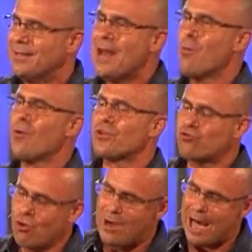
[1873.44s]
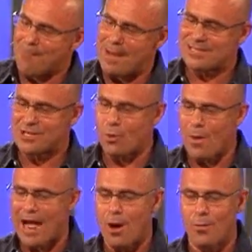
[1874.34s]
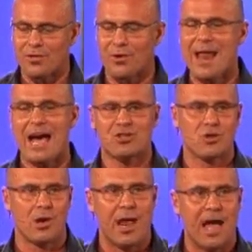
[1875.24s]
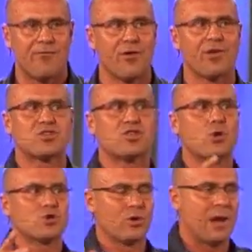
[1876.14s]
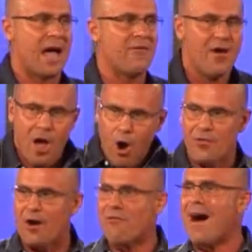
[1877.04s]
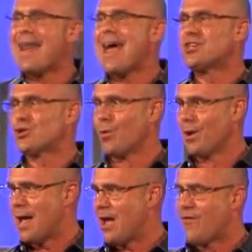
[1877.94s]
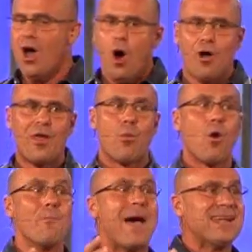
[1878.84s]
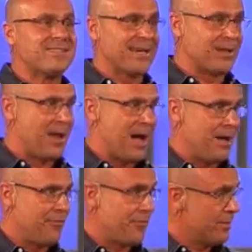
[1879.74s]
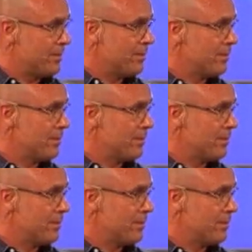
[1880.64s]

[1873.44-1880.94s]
They didn't want the true God messing around with their national life or their social life or their financial life or their romantic life.